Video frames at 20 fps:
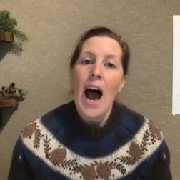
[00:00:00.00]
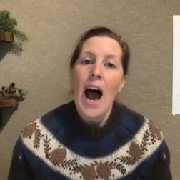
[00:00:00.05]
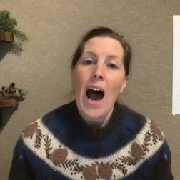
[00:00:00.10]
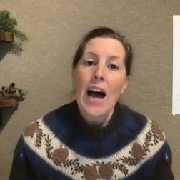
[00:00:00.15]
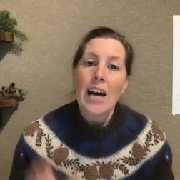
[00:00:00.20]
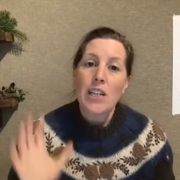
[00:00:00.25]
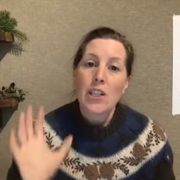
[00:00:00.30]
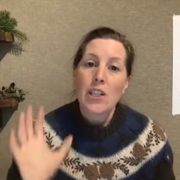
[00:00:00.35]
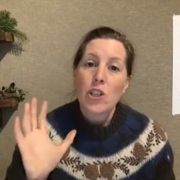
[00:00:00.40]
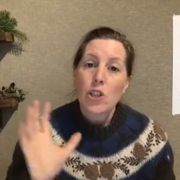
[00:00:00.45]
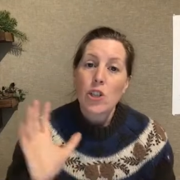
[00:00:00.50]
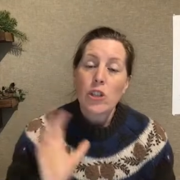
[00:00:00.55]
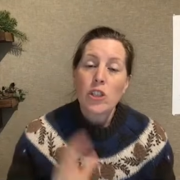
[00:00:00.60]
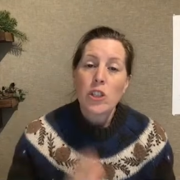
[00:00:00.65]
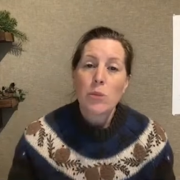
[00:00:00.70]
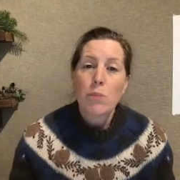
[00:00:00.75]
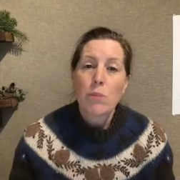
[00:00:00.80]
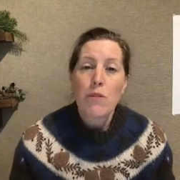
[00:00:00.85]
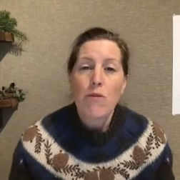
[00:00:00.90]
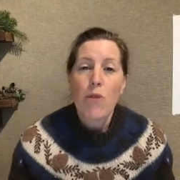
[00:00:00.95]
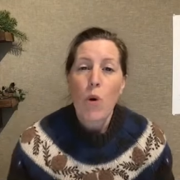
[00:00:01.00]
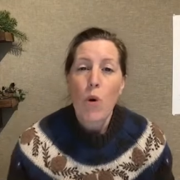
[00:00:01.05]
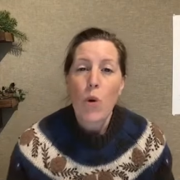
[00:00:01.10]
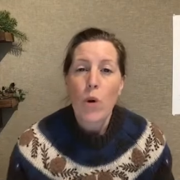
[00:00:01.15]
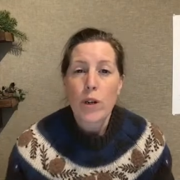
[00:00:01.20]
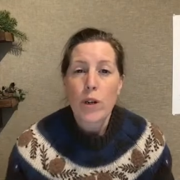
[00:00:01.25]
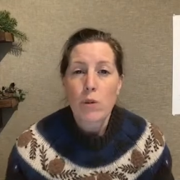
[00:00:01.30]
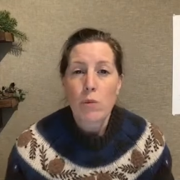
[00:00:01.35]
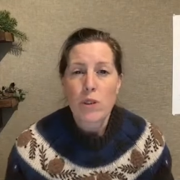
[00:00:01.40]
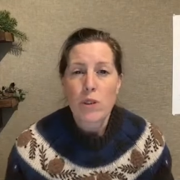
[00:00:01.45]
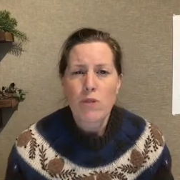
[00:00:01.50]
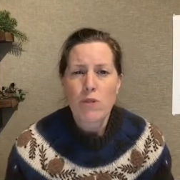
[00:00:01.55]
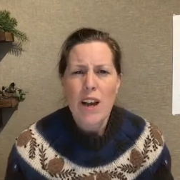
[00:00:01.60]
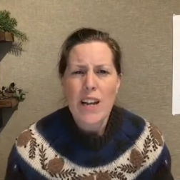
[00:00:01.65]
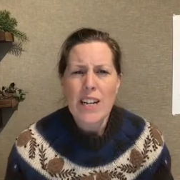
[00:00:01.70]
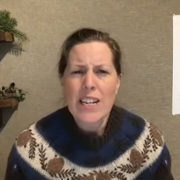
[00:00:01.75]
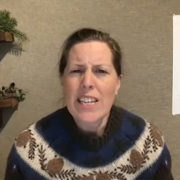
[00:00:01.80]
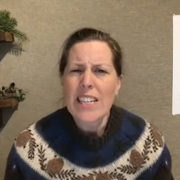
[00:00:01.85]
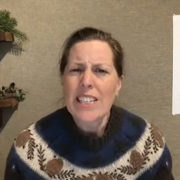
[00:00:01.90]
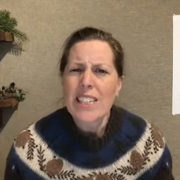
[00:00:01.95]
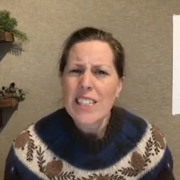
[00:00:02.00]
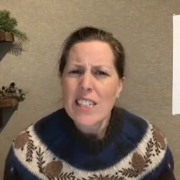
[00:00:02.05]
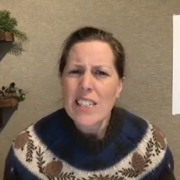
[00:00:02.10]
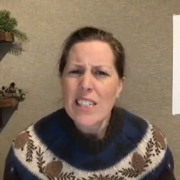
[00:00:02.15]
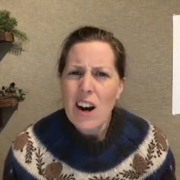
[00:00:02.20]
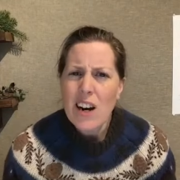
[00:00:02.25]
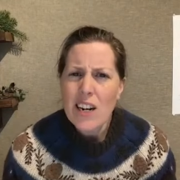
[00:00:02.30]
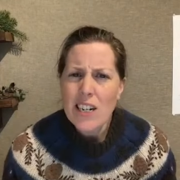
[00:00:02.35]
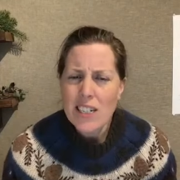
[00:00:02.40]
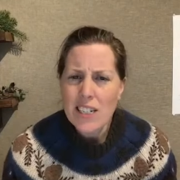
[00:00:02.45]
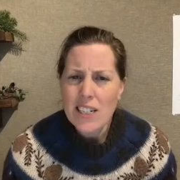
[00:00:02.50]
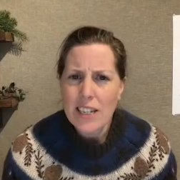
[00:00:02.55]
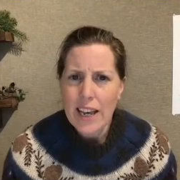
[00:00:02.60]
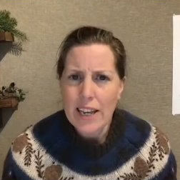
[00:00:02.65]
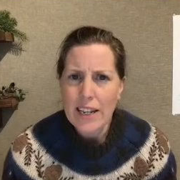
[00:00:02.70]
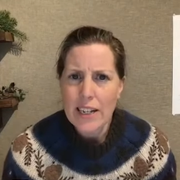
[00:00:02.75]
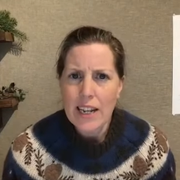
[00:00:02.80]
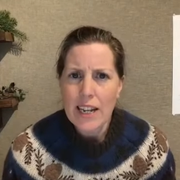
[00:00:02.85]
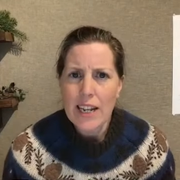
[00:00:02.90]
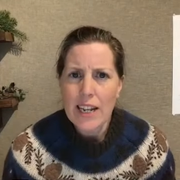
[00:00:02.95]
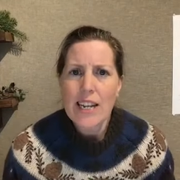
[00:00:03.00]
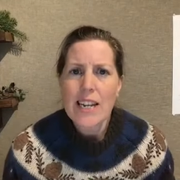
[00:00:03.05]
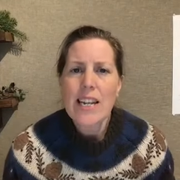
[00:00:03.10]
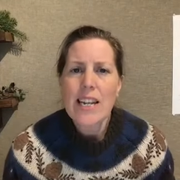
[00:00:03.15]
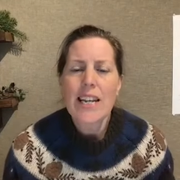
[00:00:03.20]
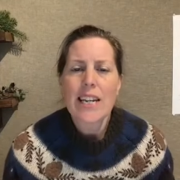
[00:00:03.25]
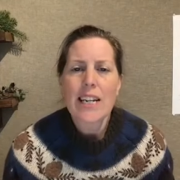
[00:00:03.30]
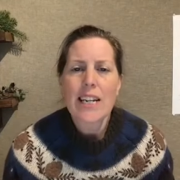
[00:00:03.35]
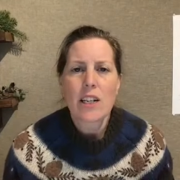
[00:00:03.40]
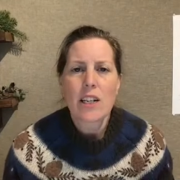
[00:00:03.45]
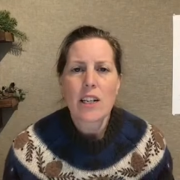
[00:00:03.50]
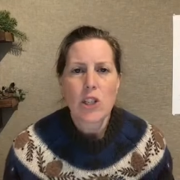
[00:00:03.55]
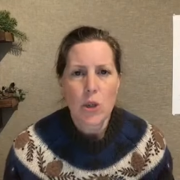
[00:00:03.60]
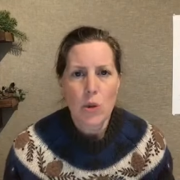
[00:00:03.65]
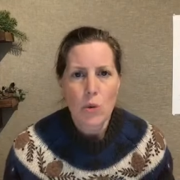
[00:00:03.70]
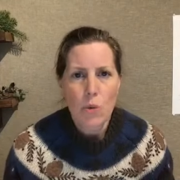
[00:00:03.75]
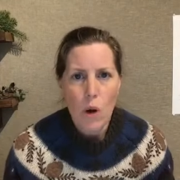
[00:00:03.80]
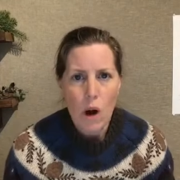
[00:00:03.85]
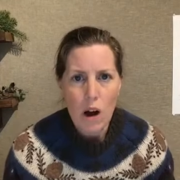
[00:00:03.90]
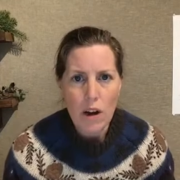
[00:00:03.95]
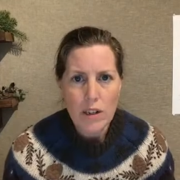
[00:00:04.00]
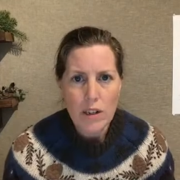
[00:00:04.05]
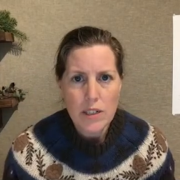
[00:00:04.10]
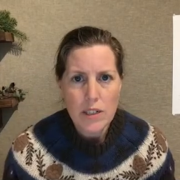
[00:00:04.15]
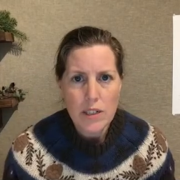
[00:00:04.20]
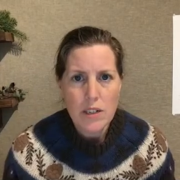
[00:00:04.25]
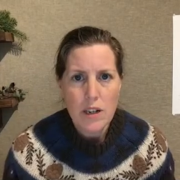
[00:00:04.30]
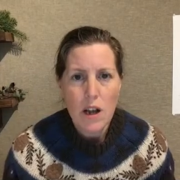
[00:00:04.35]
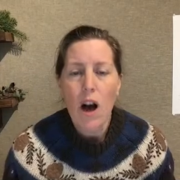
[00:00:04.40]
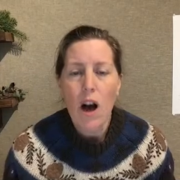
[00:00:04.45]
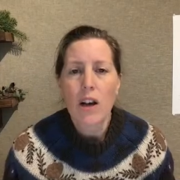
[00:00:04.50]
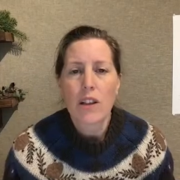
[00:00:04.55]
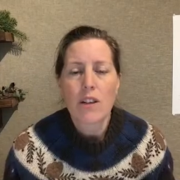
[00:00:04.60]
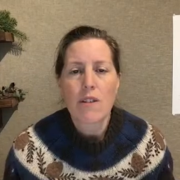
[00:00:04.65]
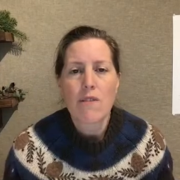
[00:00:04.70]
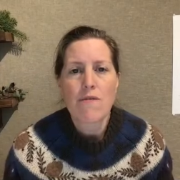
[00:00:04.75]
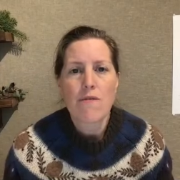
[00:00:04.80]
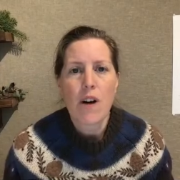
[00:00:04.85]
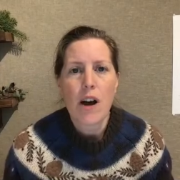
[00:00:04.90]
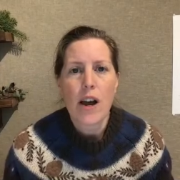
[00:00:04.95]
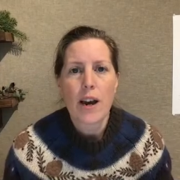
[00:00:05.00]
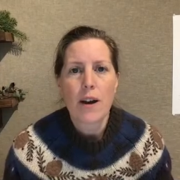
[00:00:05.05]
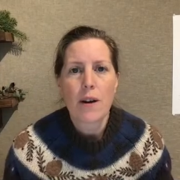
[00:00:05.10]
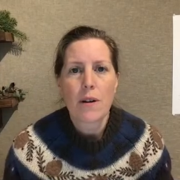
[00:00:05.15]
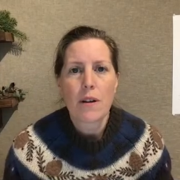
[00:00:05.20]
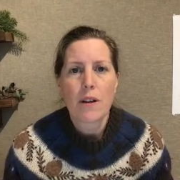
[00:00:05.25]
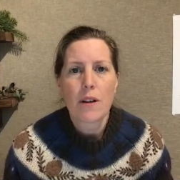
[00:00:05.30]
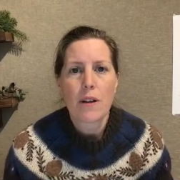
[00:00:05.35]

And just before it was ready, it started getting a little too hot on the fire.